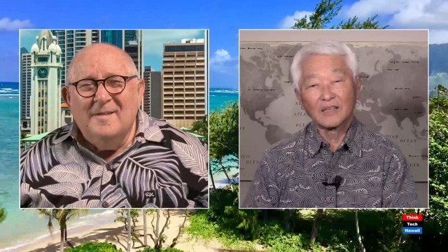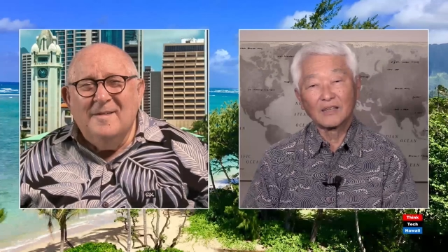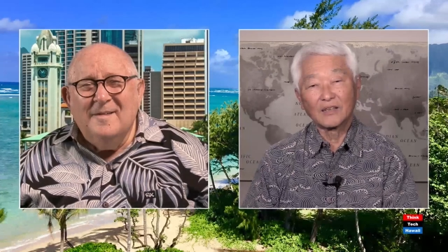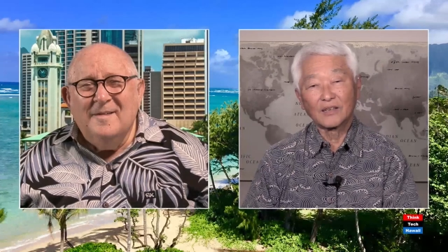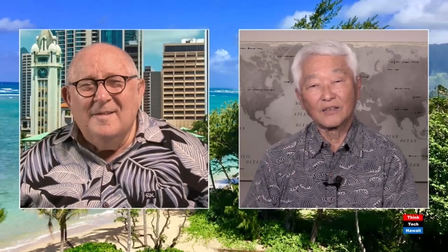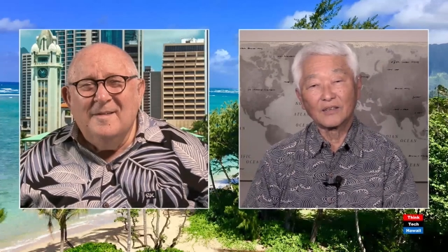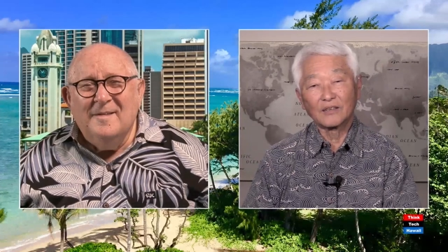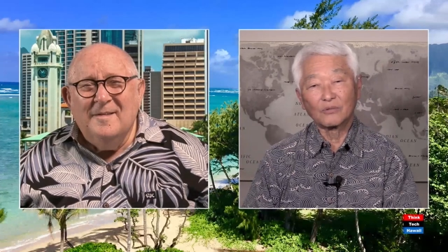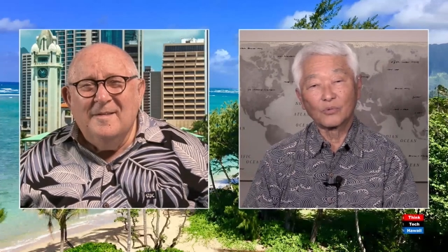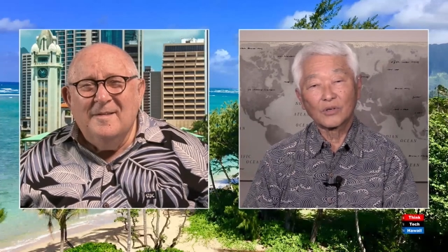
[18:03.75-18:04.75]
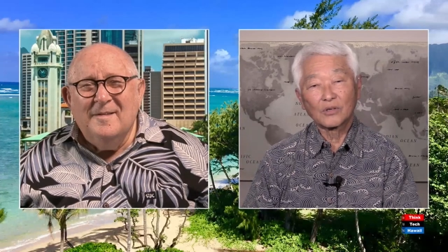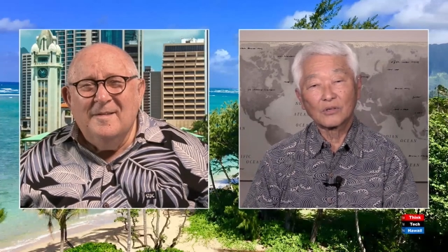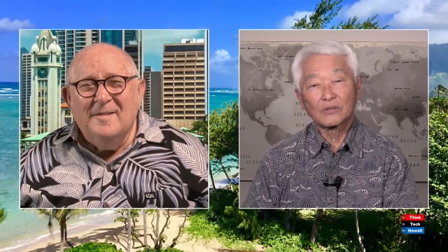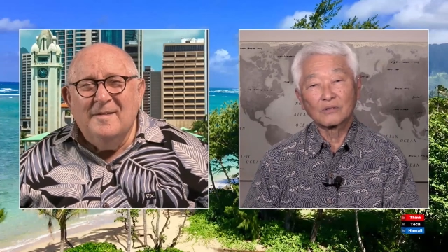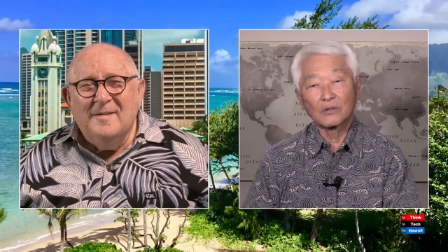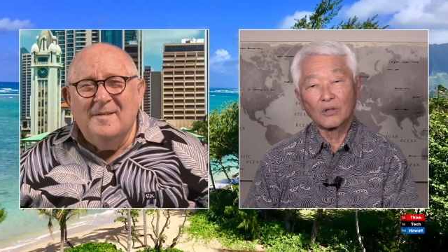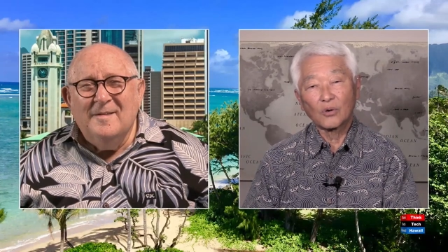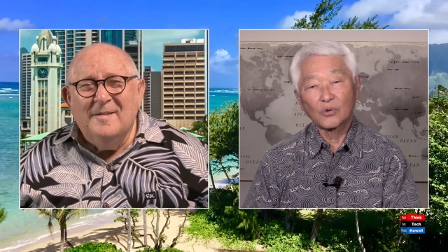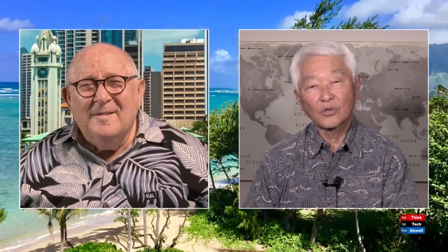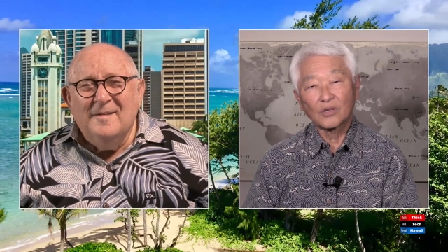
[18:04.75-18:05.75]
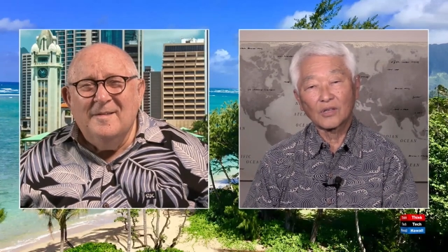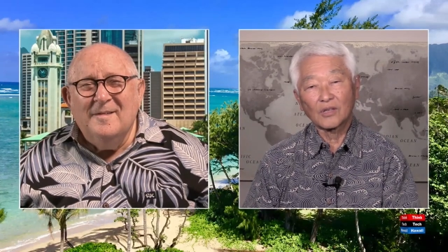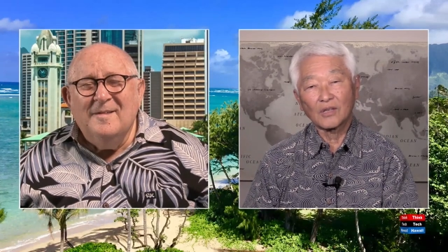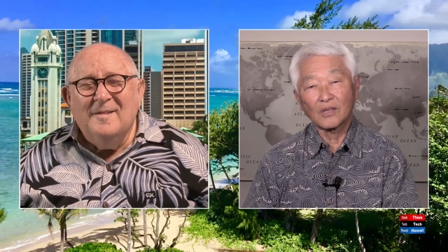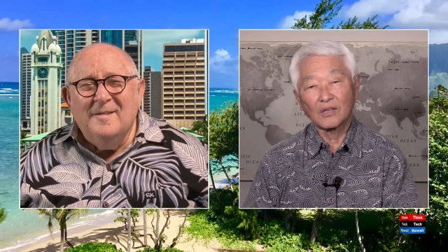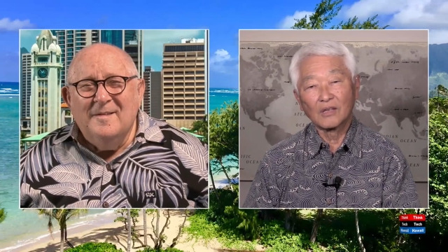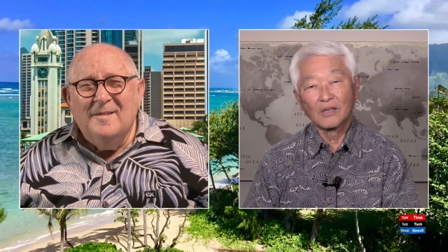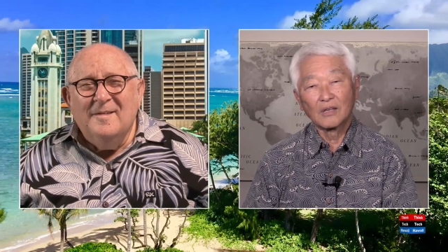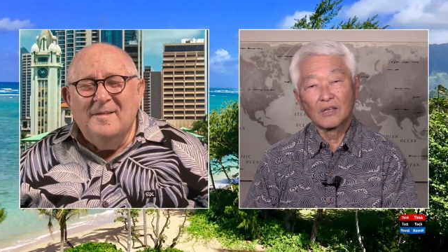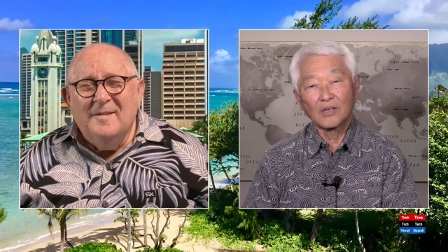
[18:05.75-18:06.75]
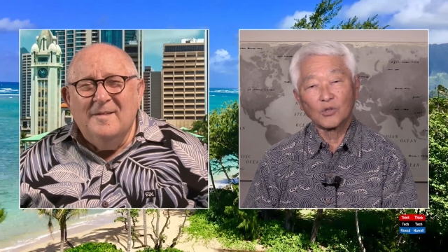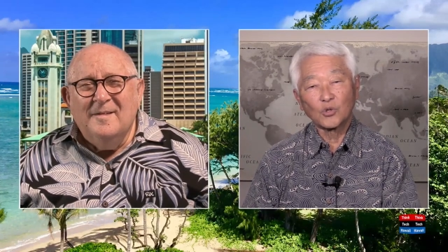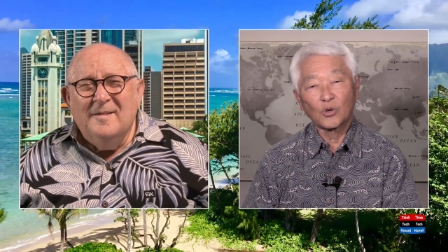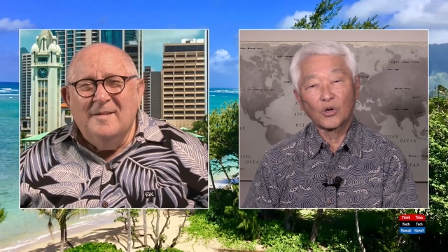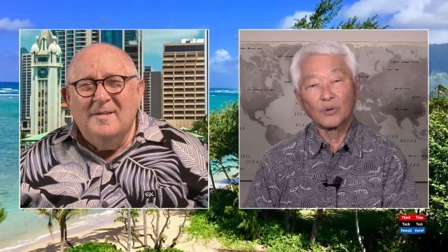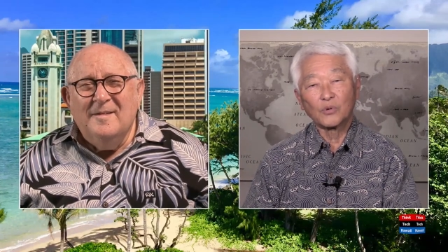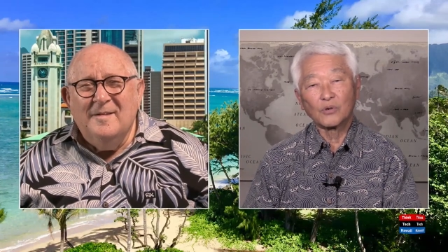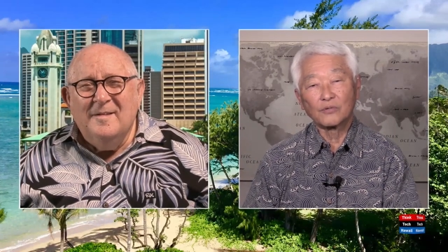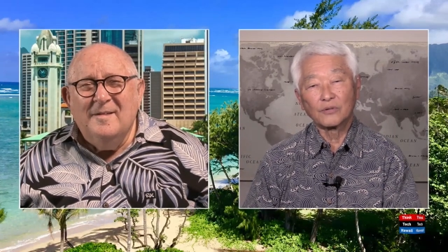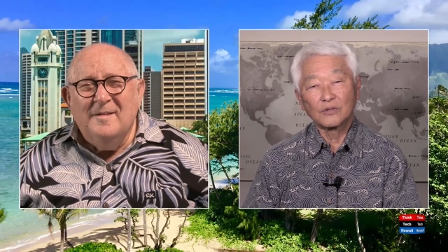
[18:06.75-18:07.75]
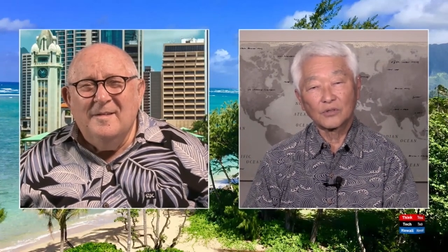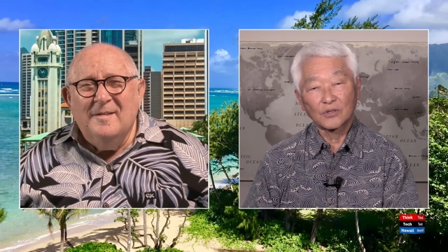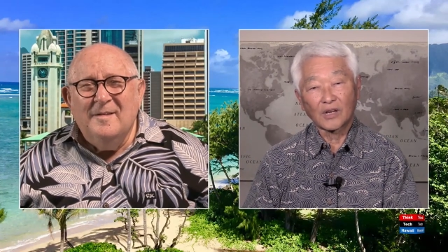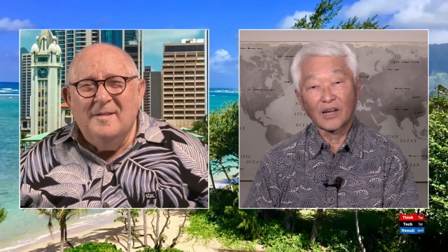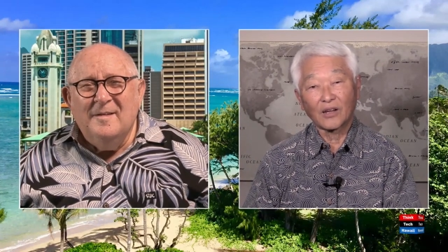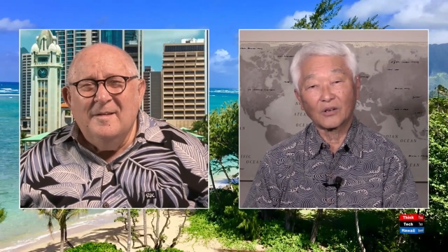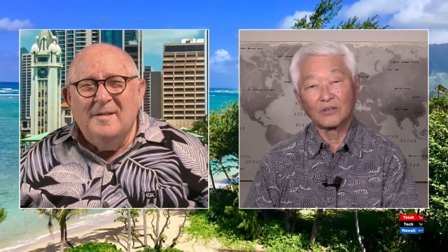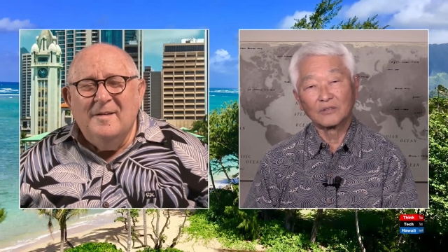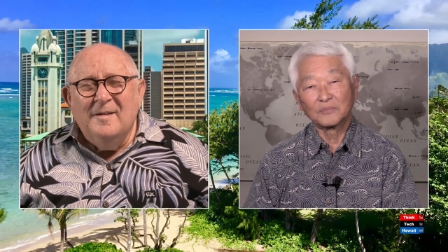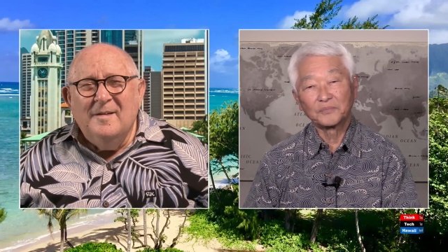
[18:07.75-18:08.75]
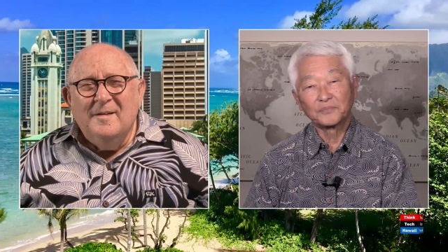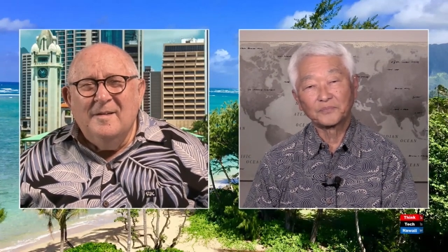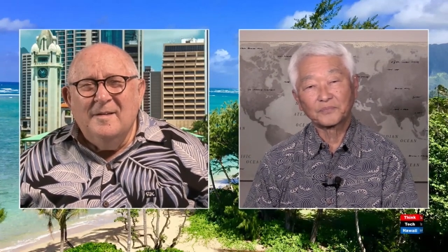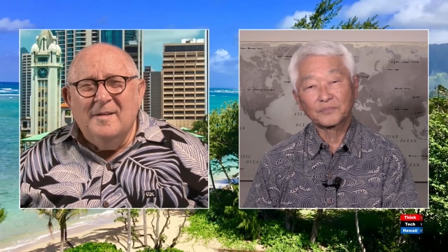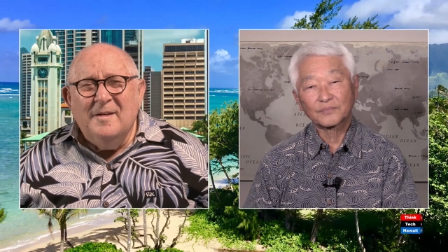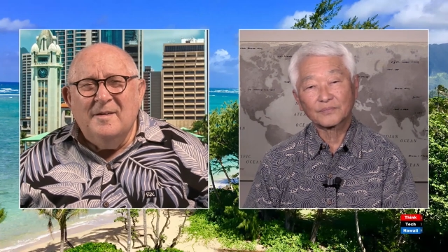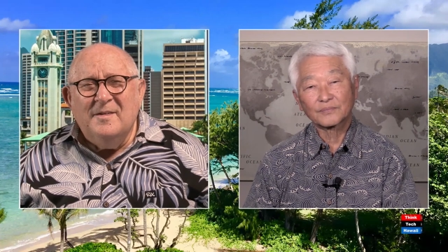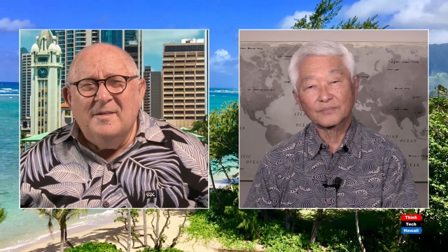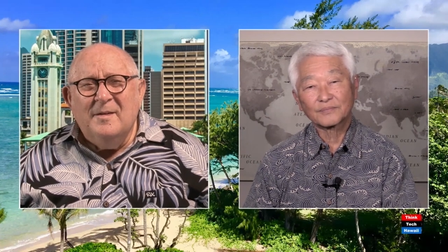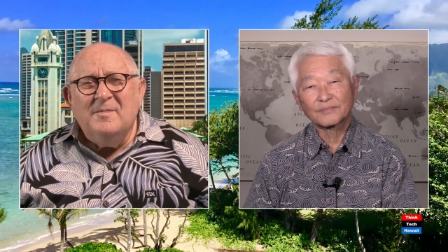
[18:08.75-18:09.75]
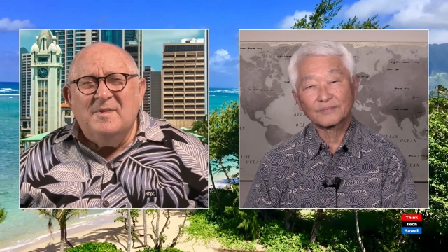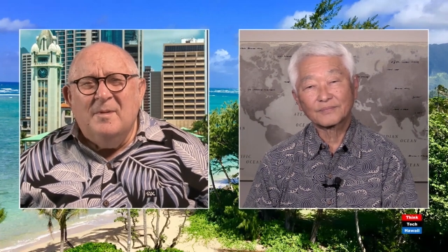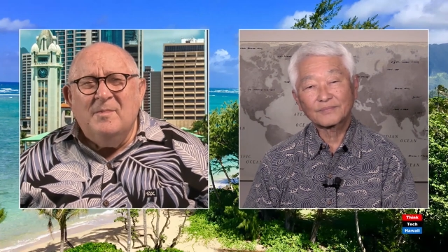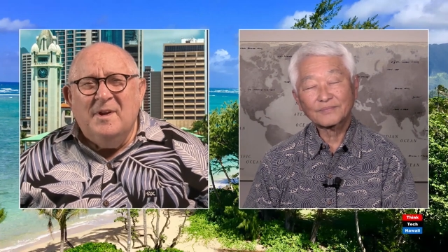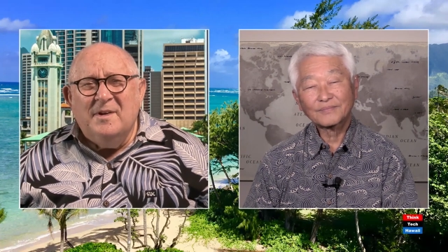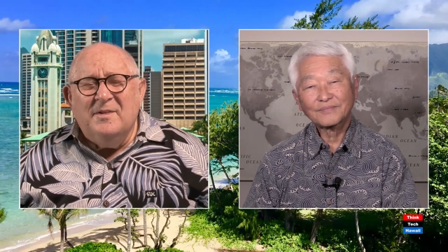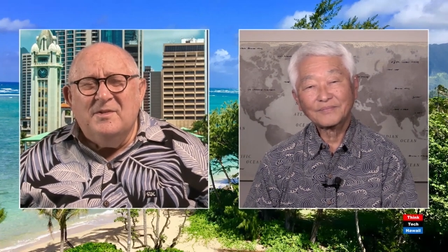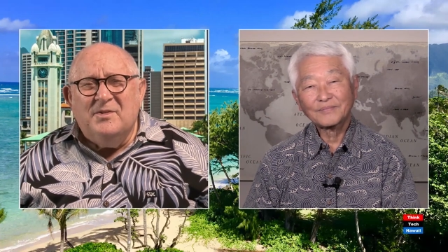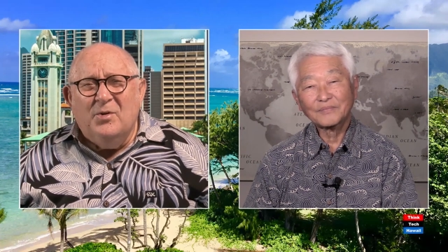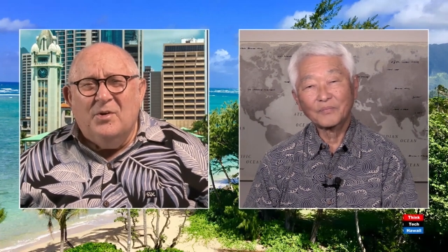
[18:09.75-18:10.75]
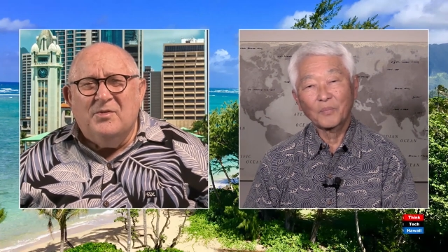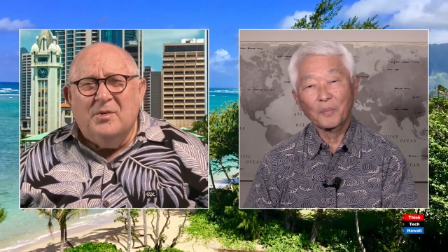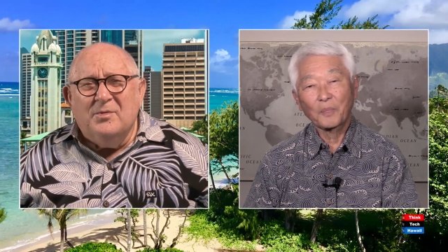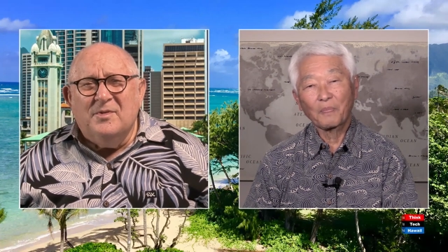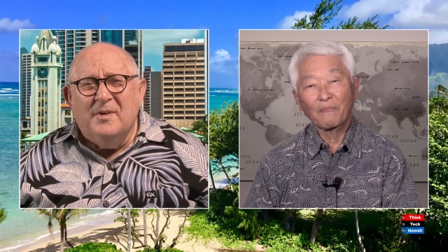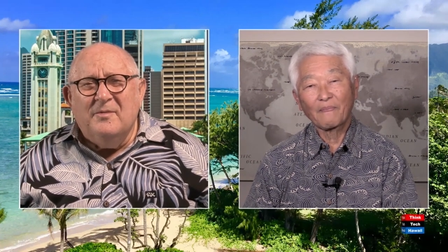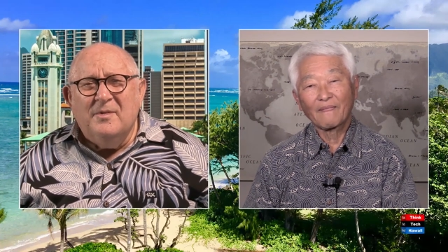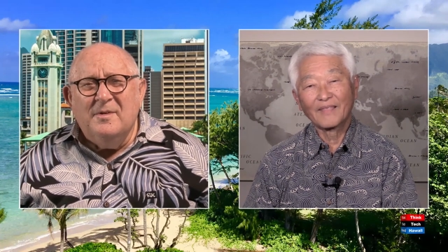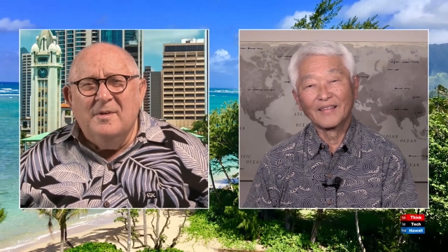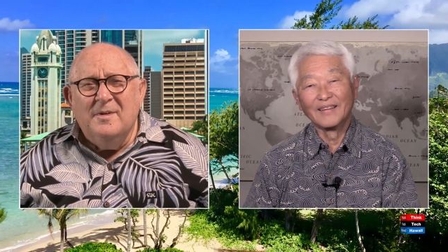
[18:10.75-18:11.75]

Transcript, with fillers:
Speaker 1: done in a real low-key, enjoyable style.
Speaker 2: Yes, something, something like this talk show, Sanford.